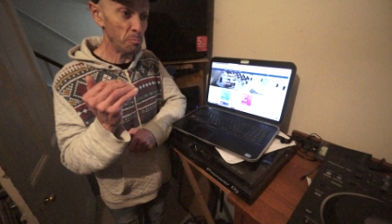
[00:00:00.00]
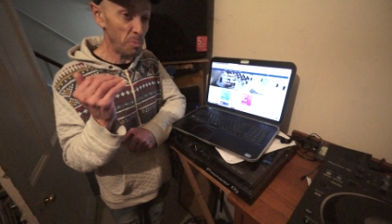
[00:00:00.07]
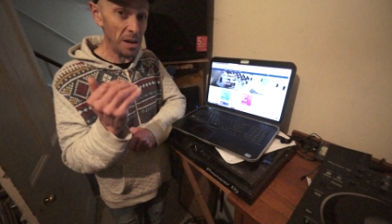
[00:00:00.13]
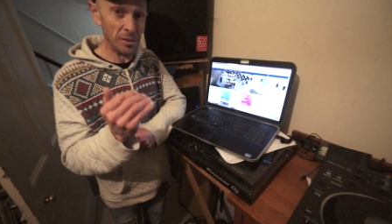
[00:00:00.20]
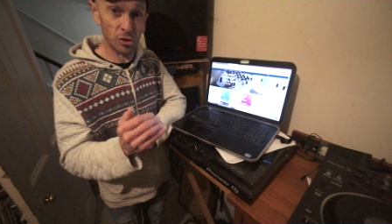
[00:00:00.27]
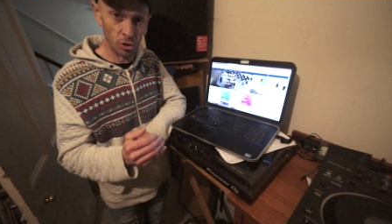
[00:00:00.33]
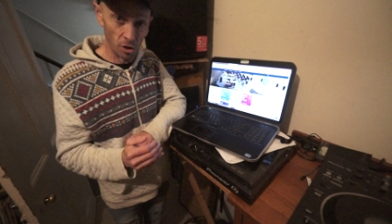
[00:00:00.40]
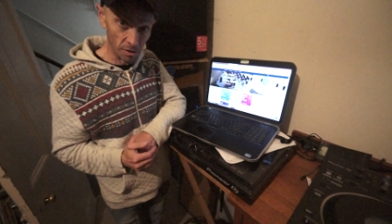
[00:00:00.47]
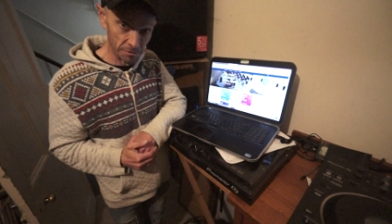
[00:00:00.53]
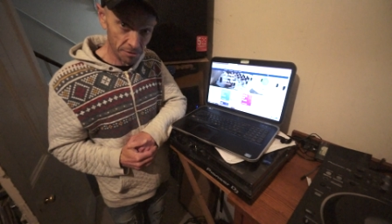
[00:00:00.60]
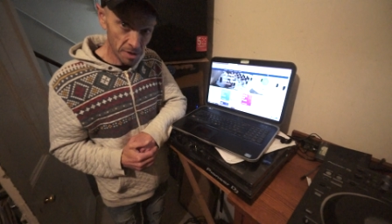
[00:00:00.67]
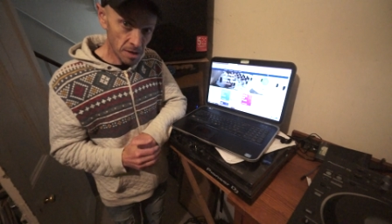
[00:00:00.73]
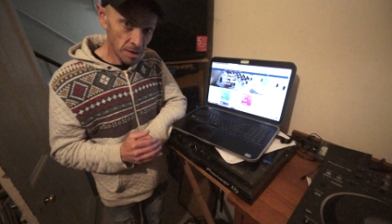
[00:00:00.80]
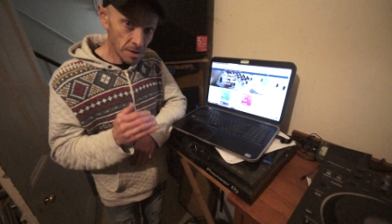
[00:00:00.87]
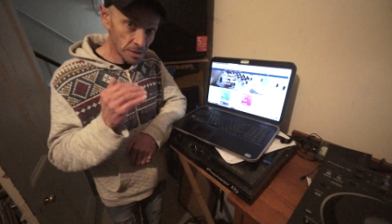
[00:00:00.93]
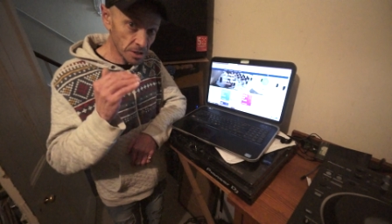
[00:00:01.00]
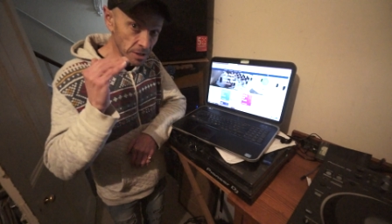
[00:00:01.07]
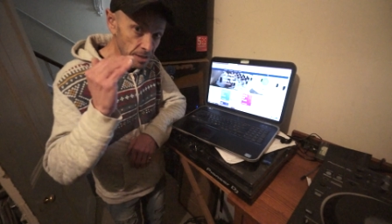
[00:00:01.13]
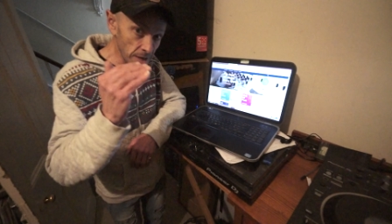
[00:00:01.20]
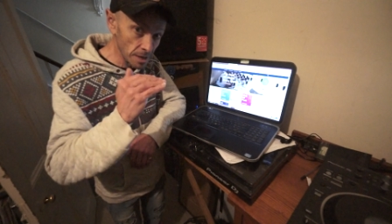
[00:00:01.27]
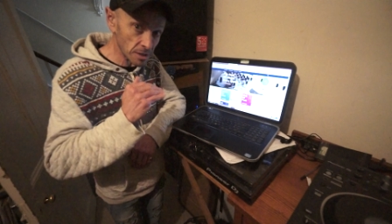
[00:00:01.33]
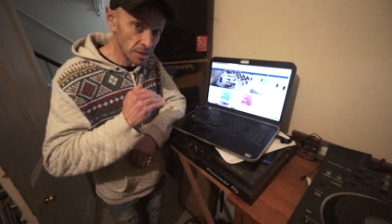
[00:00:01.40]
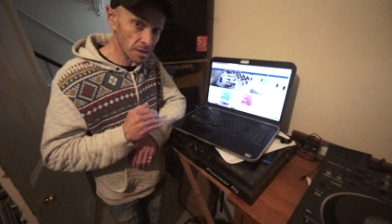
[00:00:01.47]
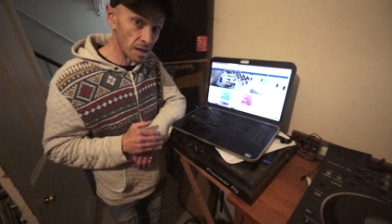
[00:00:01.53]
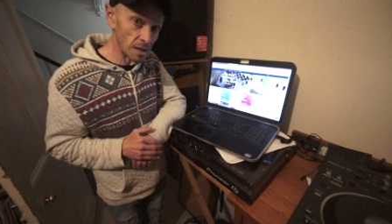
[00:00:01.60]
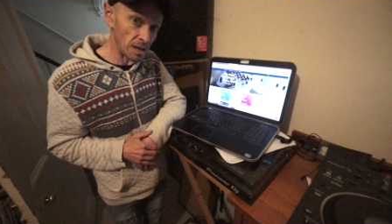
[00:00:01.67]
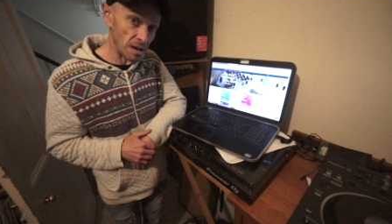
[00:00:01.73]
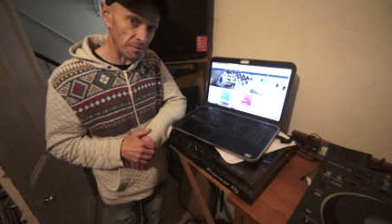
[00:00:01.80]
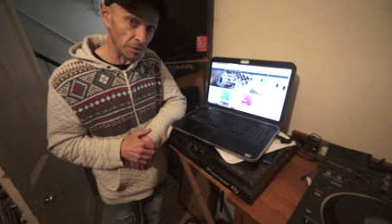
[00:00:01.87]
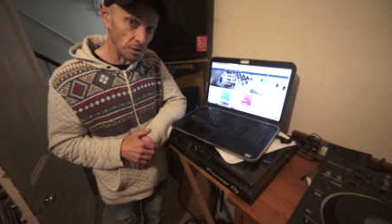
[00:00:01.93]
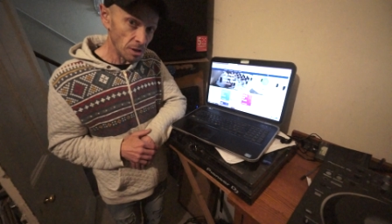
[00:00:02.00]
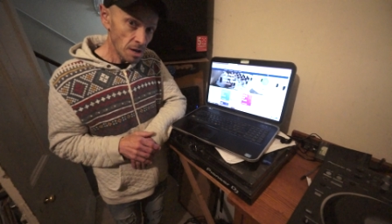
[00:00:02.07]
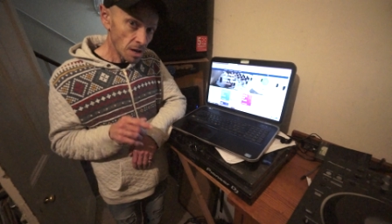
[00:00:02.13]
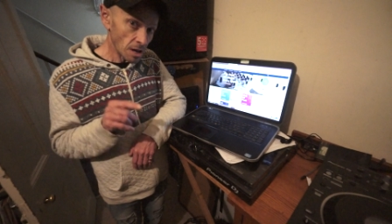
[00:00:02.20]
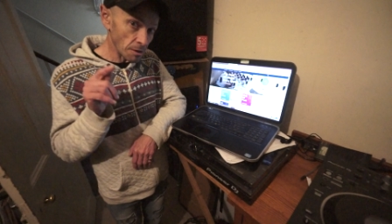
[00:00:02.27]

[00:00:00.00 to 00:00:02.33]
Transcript: bits off to get to that level.